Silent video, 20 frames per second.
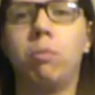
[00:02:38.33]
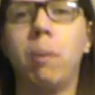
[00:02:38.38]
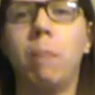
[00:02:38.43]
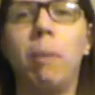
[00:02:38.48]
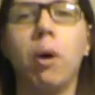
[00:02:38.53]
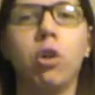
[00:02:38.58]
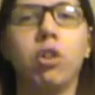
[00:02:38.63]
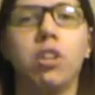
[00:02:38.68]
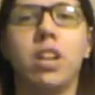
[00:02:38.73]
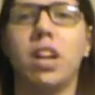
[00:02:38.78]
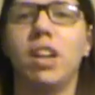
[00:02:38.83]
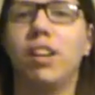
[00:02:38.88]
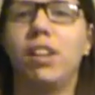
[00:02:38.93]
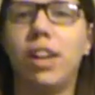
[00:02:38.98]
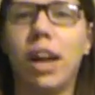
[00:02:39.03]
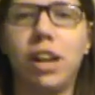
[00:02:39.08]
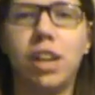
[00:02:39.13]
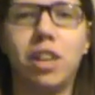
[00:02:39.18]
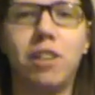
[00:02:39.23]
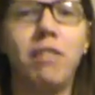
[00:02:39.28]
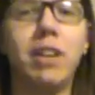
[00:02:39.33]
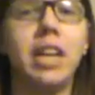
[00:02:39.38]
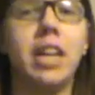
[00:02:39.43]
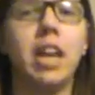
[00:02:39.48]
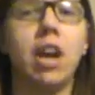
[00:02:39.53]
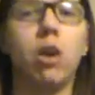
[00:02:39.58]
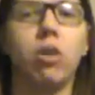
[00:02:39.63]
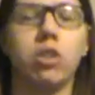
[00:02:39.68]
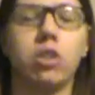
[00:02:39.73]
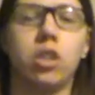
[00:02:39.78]
to post sex
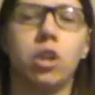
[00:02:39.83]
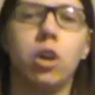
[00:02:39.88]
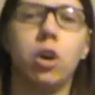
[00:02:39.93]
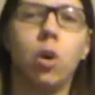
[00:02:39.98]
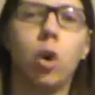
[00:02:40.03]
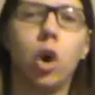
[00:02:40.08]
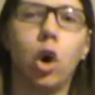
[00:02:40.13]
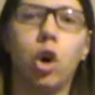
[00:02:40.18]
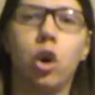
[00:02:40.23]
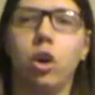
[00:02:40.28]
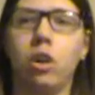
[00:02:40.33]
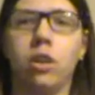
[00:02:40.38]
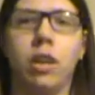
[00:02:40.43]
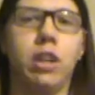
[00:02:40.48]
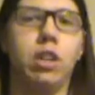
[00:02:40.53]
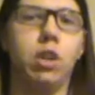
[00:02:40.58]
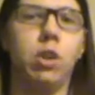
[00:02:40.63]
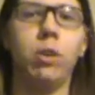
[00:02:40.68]
videos or like,